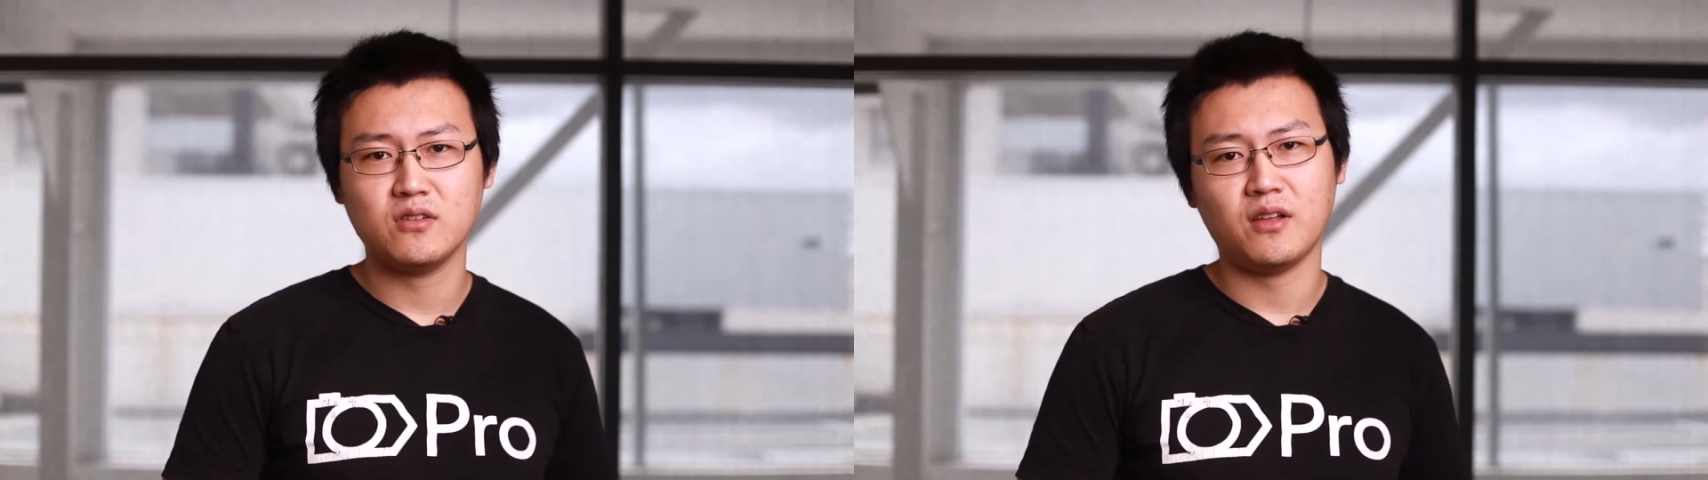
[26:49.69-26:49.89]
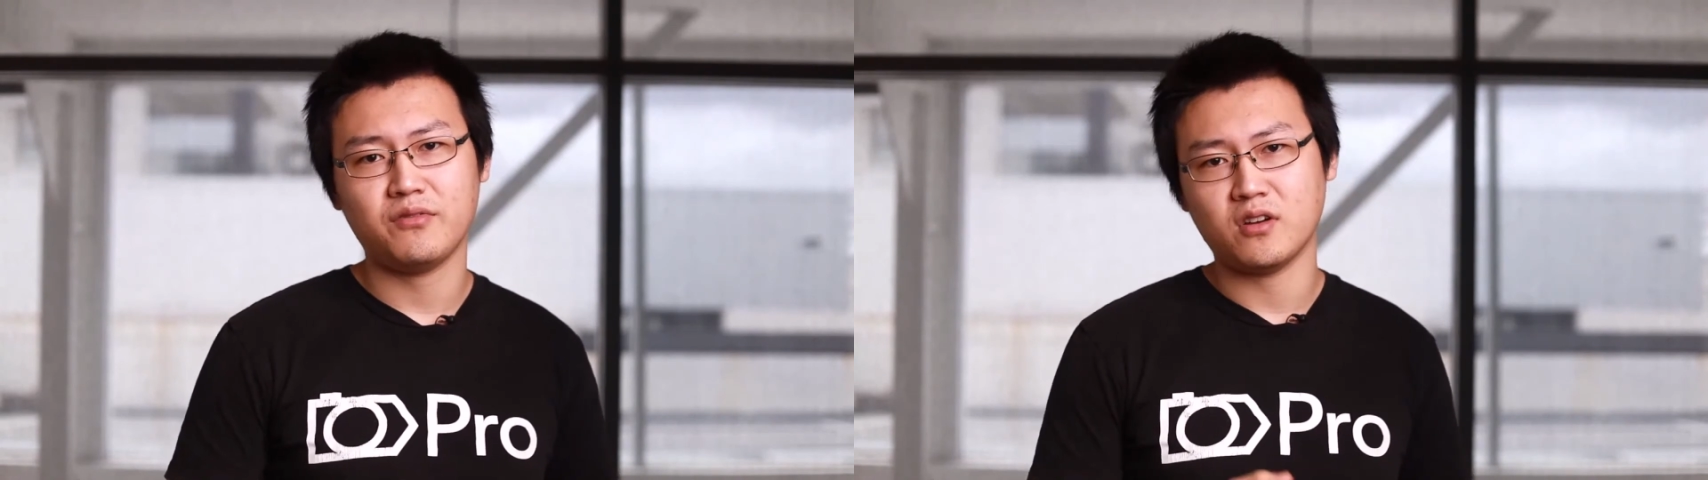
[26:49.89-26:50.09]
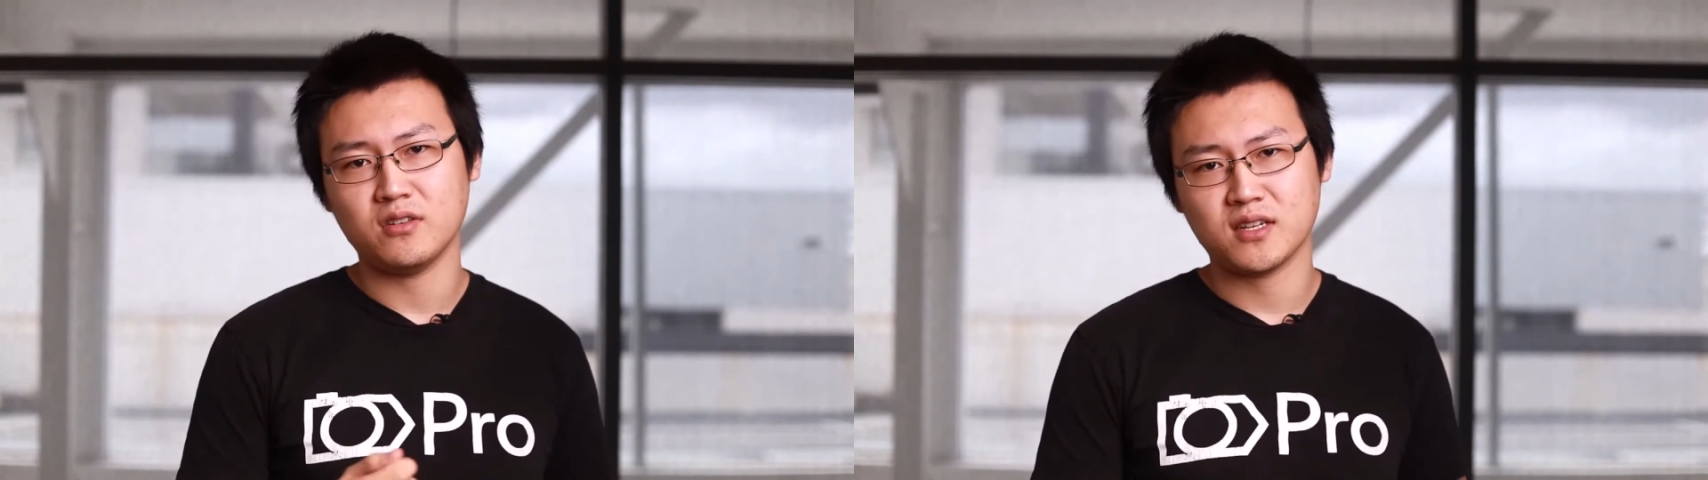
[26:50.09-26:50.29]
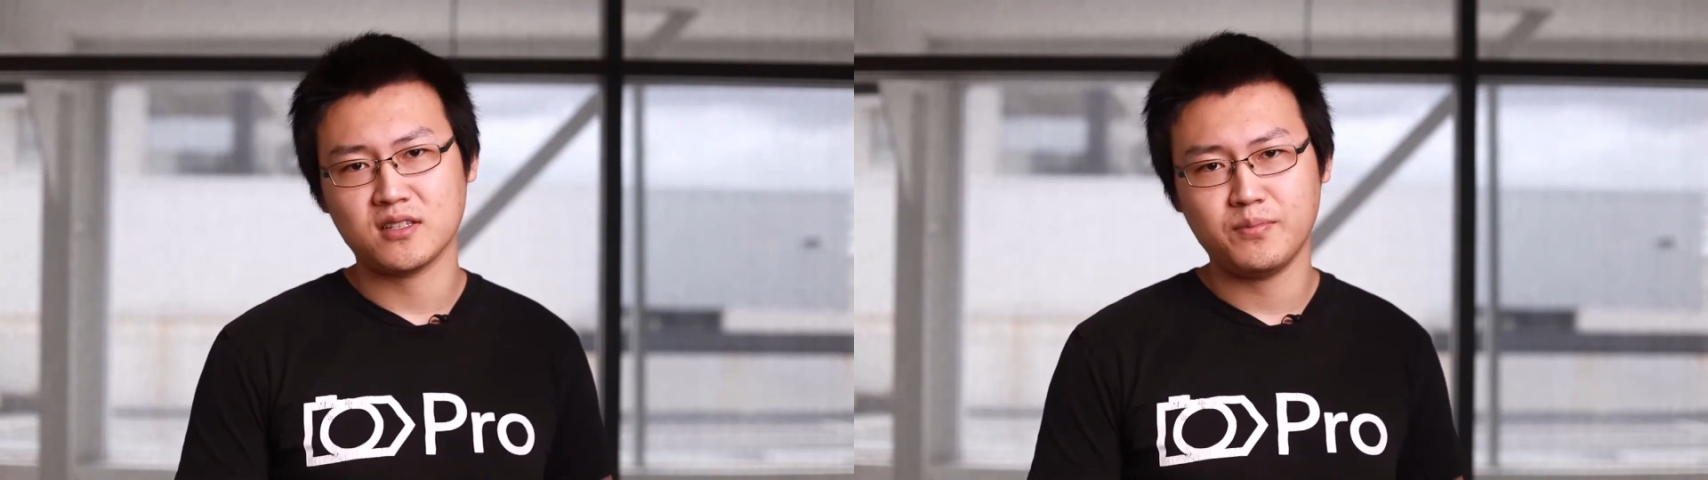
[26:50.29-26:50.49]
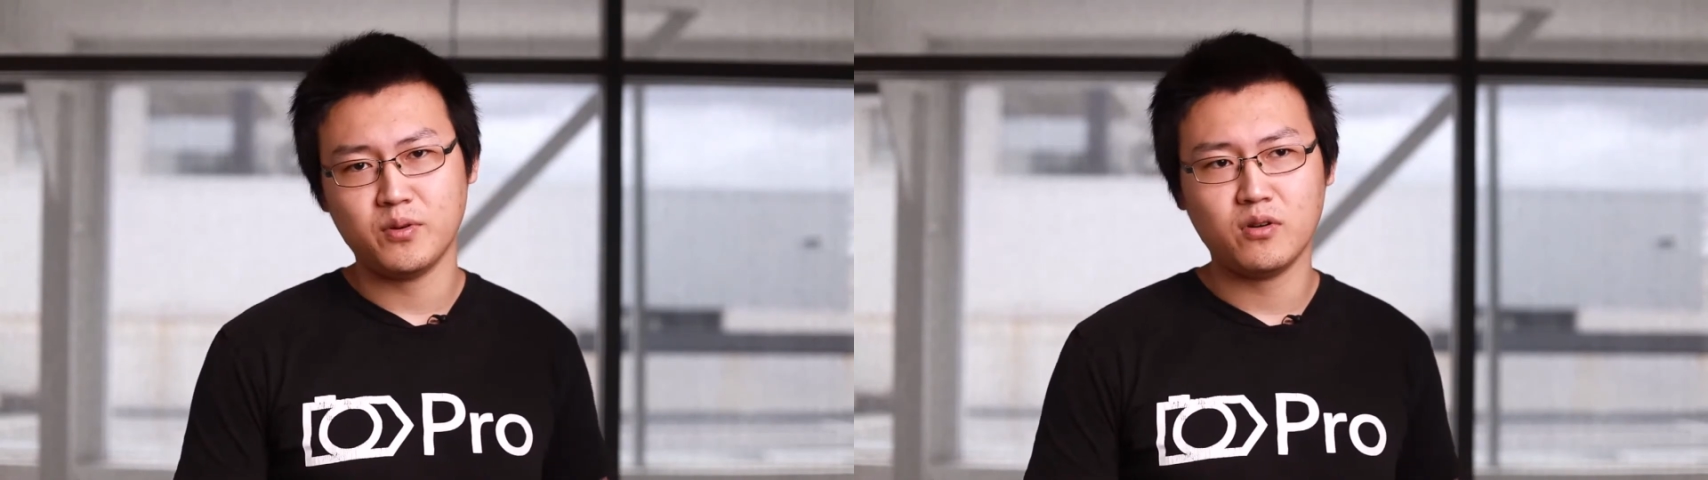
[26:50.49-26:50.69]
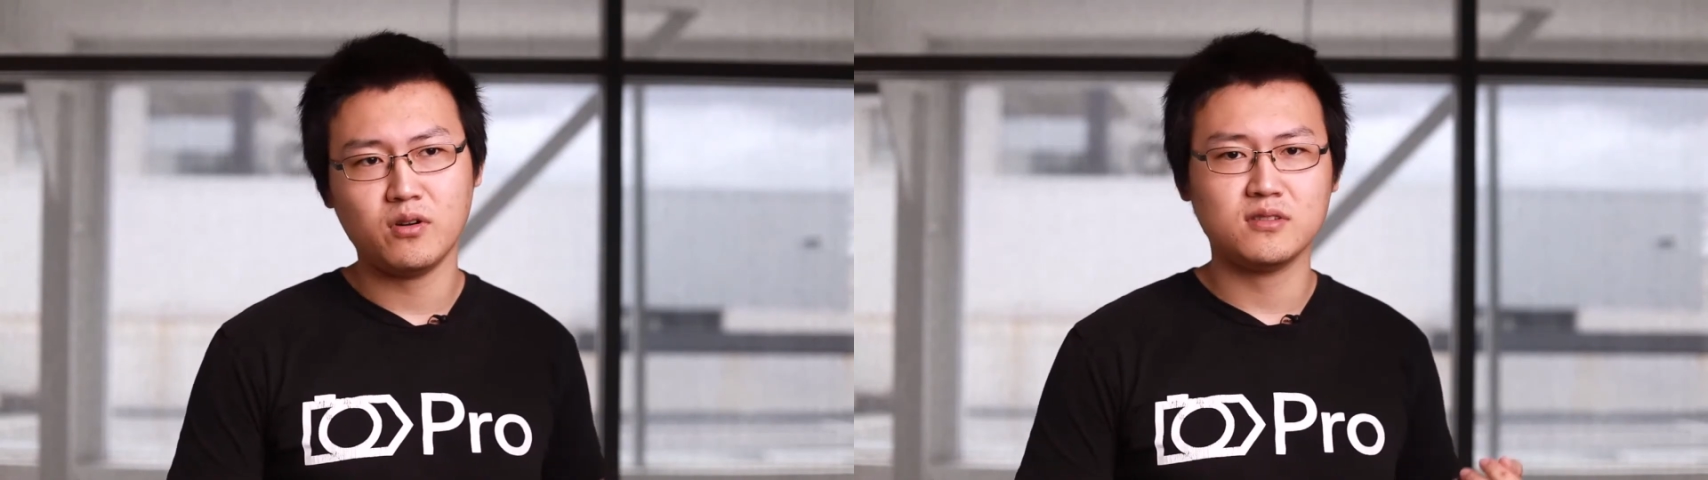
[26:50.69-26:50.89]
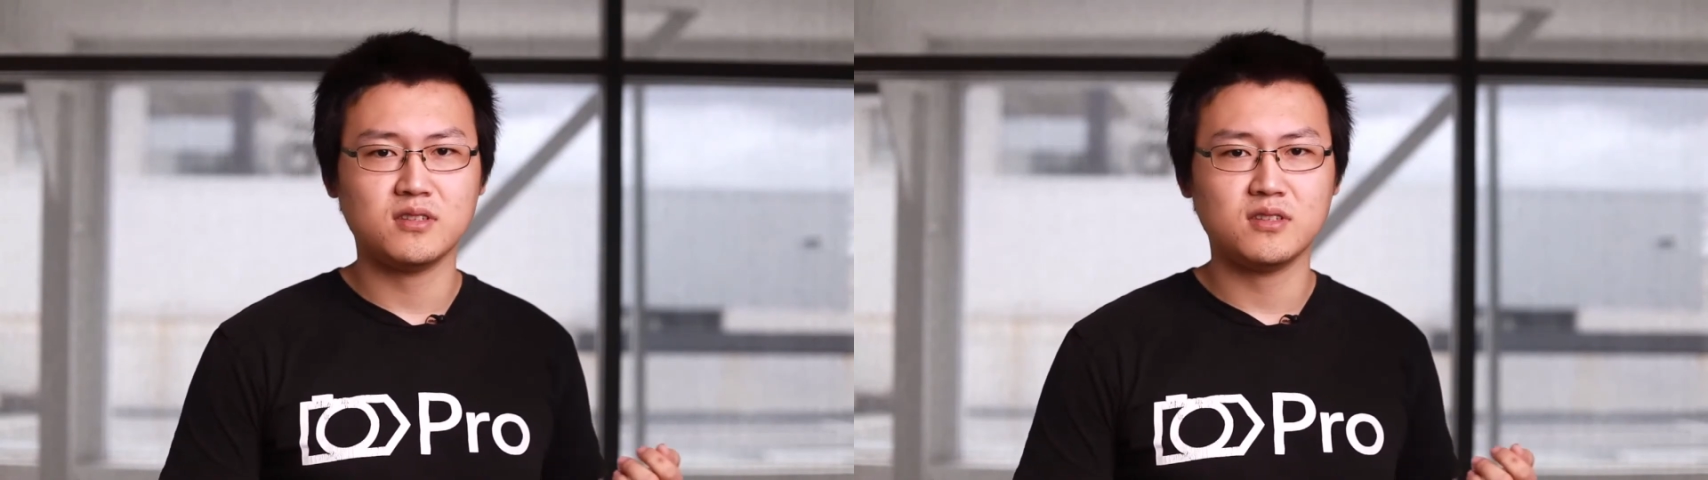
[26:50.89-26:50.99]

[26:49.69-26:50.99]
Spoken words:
You'll have to contact support,